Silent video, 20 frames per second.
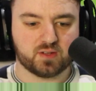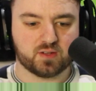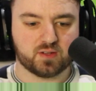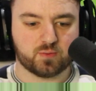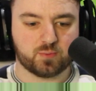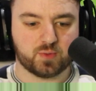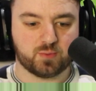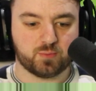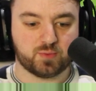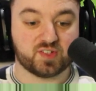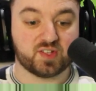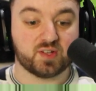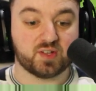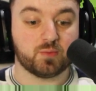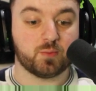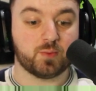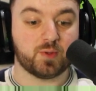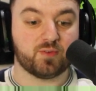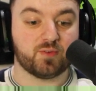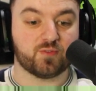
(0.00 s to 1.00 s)
or we seem to
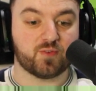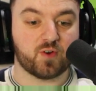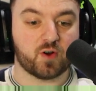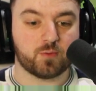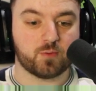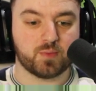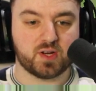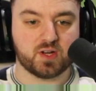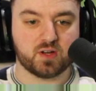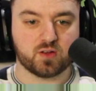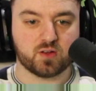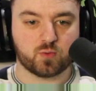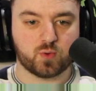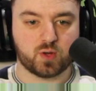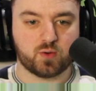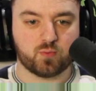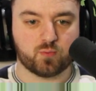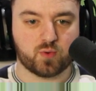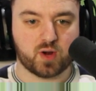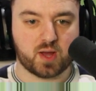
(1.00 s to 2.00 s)
be farming
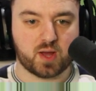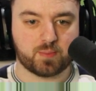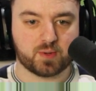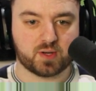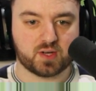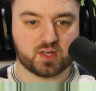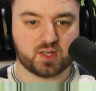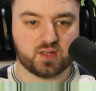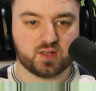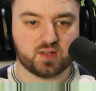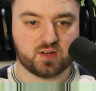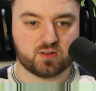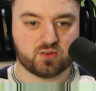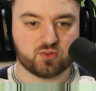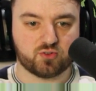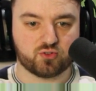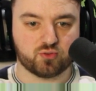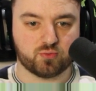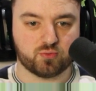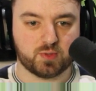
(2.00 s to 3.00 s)
quite rapidly here,
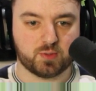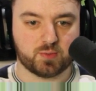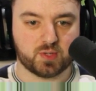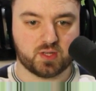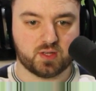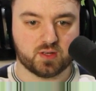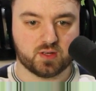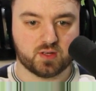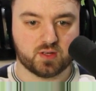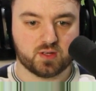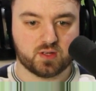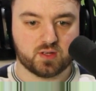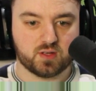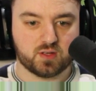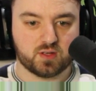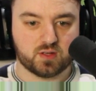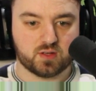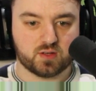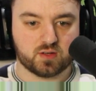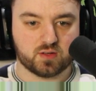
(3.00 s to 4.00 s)
so maybe
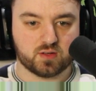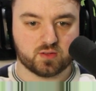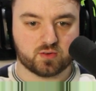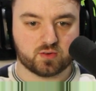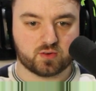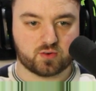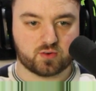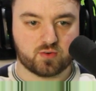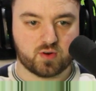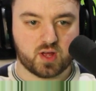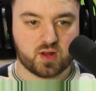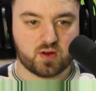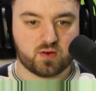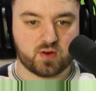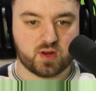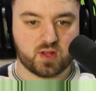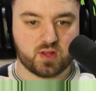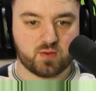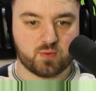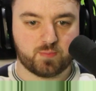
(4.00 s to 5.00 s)
a
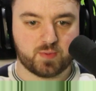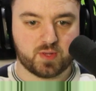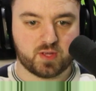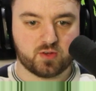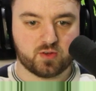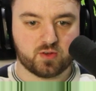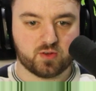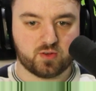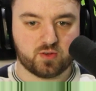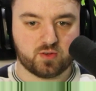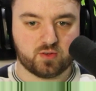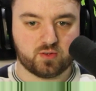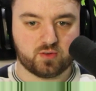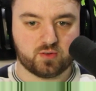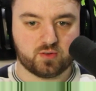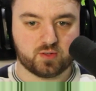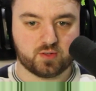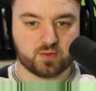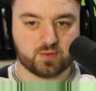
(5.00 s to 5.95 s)
granary would be good.